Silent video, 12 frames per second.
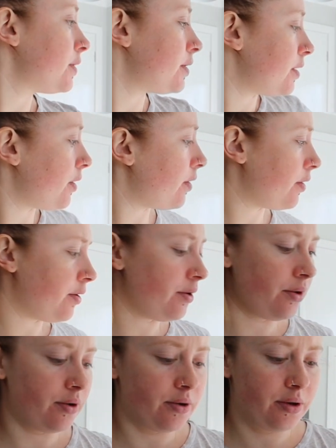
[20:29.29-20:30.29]

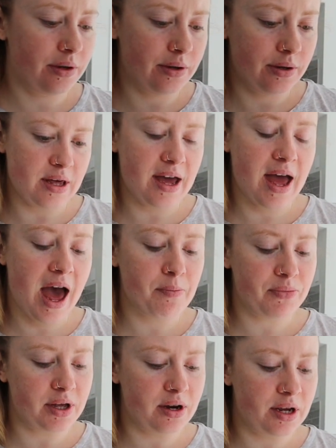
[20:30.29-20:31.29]
So that
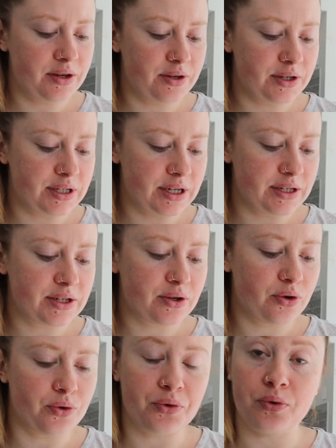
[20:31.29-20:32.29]
app that I used is
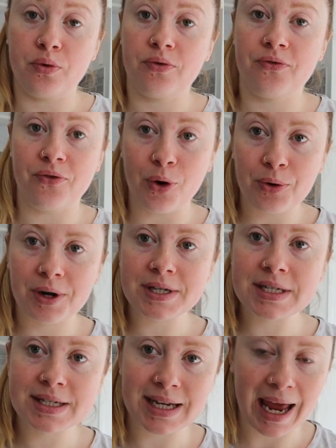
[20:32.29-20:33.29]
called
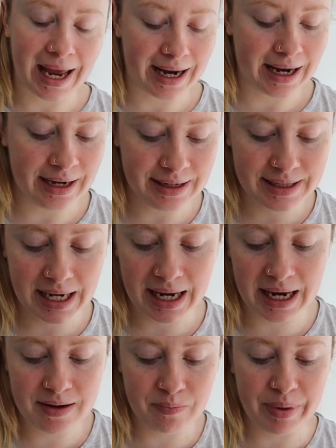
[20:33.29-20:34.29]
Forest, and
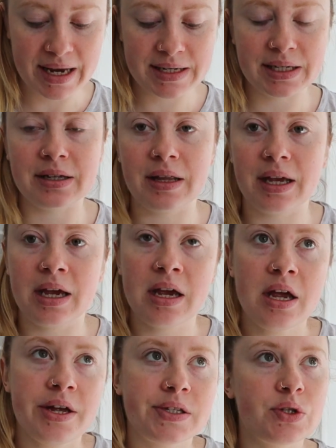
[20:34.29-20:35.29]
it
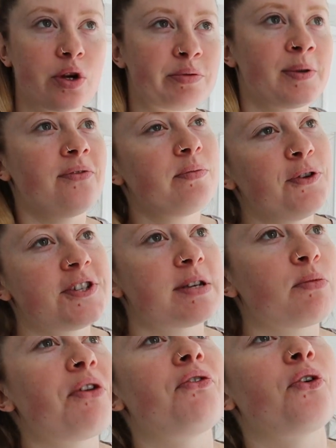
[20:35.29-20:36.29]
basically stops me from using
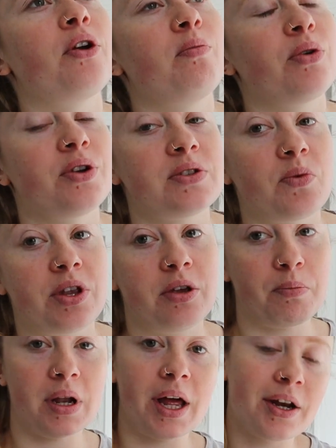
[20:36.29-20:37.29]
my phone because when you
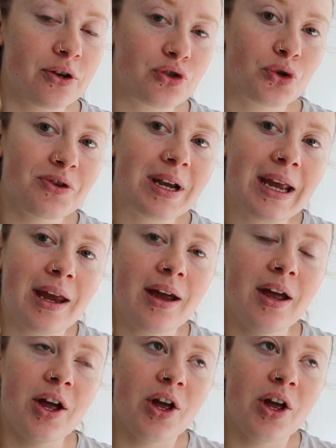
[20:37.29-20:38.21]
plant a tree,